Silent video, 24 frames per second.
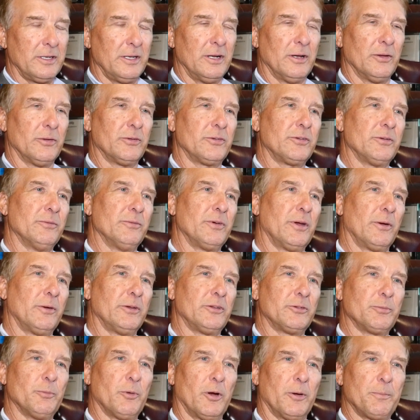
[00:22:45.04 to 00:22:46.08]
some very
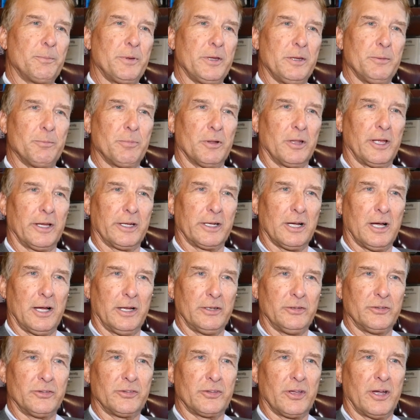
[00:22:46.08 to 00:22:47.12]
smart people like
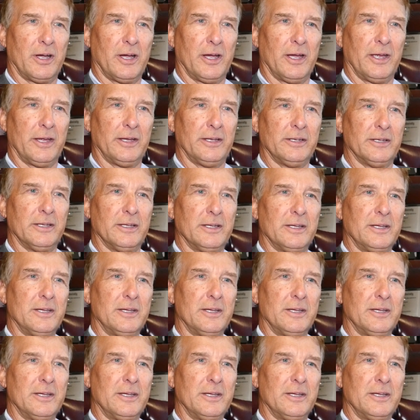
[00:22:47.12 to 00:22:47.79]
Einstein,